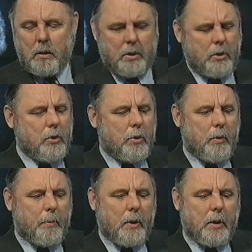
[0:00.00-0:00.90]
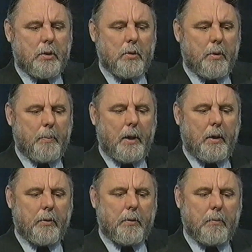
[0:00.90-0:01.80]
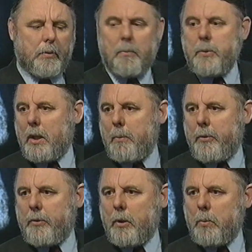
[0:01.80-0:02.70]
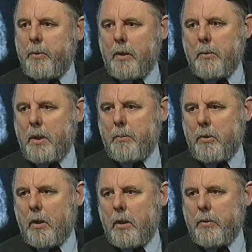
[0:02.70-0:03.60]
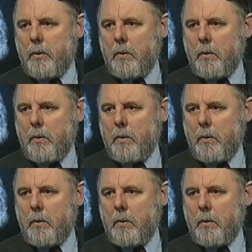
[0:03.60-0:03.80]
Just a toothbrush, toothpaste, sometimes soap, sometimes not.